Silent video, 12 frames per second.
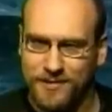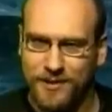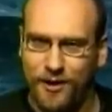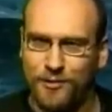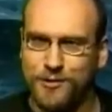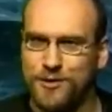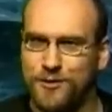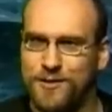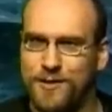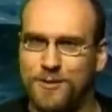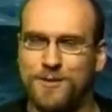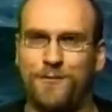culture
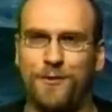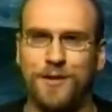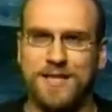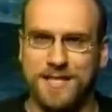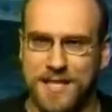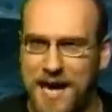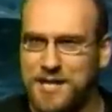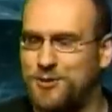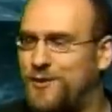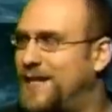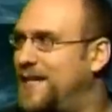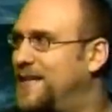that was fully
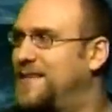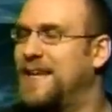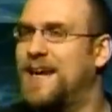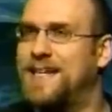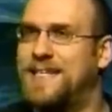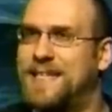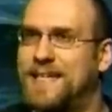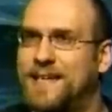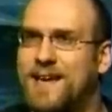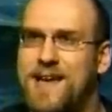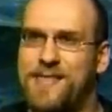saturated in the idea